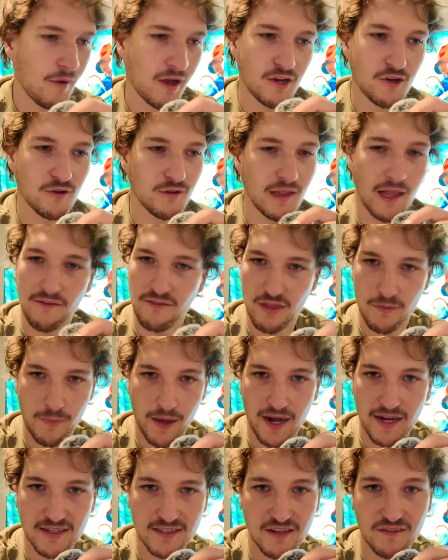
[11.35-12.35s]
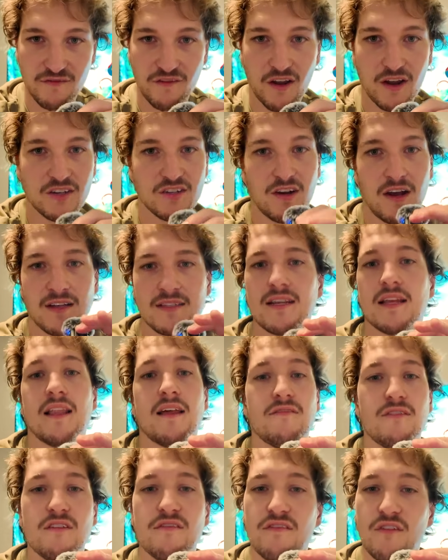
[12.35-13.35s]
I do love the Paddington franchise. I
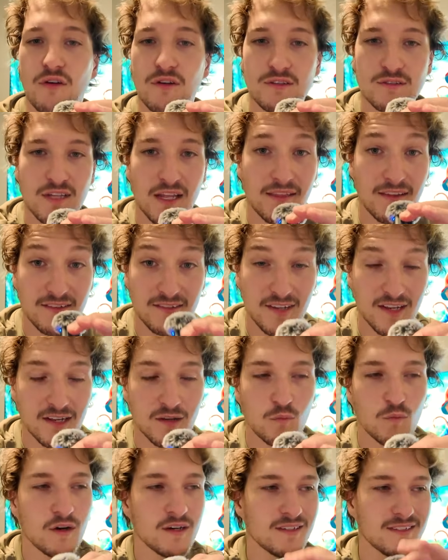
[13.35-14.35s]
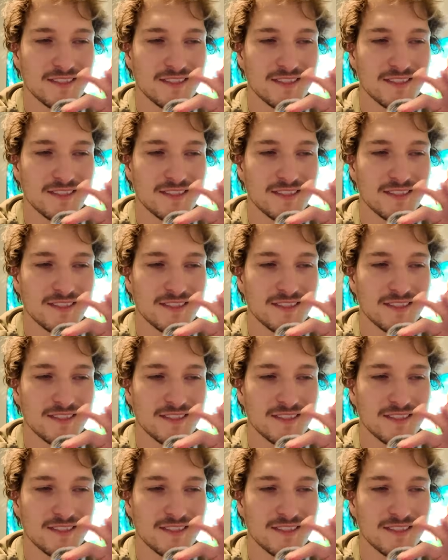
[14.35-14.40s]
love the first and the second one.